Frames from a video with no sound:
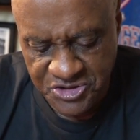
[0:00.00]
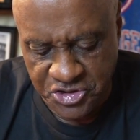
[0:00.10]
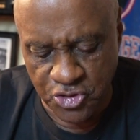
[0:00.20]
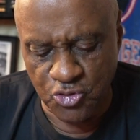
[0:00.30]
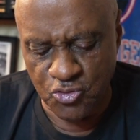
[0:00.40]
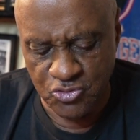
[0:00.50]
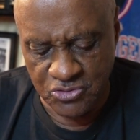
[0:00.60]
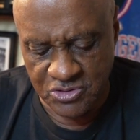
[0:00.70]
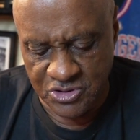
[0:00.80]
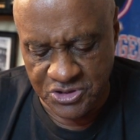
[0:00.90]
to
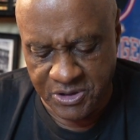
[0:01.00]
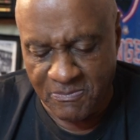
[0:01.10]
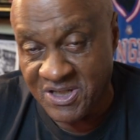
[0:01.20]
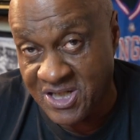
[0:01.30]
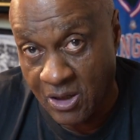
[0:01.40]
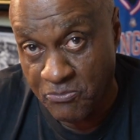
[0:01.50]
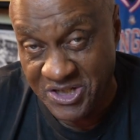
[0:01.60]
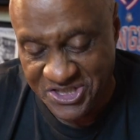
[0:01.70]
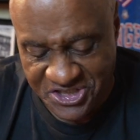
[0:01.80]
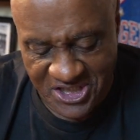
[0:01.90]
the
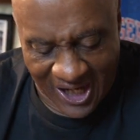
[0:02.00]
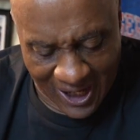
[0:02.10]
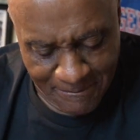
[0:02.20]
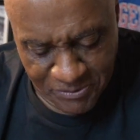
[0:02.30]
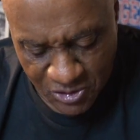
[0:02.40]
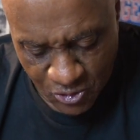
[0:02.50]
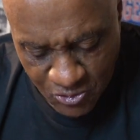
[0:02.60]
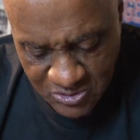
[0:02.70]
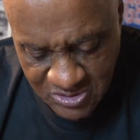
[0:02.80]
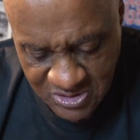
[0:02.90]
Montgomery GI
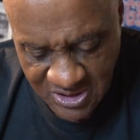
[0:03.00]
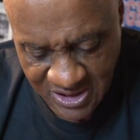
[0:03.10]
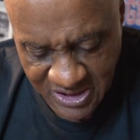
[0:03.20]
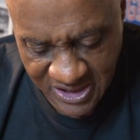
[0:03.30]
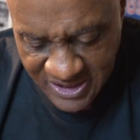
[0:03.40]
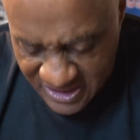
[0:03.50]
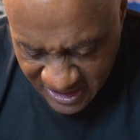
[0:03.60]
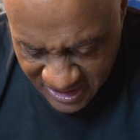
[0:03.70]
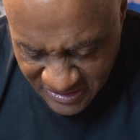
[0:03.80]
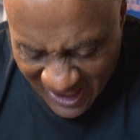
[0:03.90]
Bill in
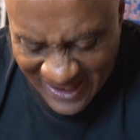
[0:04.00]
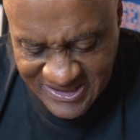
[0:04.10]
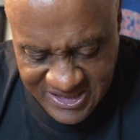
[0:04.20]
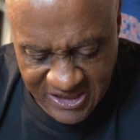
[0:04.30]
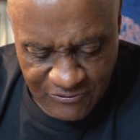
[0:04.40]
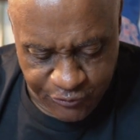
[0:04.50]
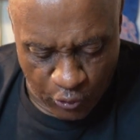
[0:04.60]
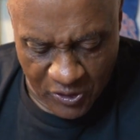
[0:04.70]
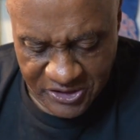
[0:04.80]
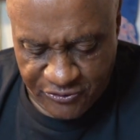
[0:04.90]

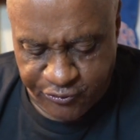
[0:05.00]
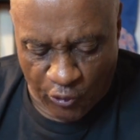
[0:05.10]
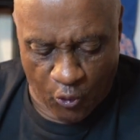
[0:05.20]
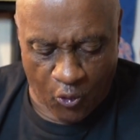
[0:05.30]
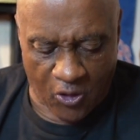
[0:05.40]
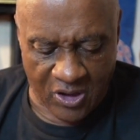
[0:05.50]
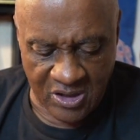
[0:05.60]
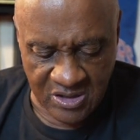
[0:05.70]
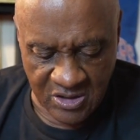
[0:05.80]
1944,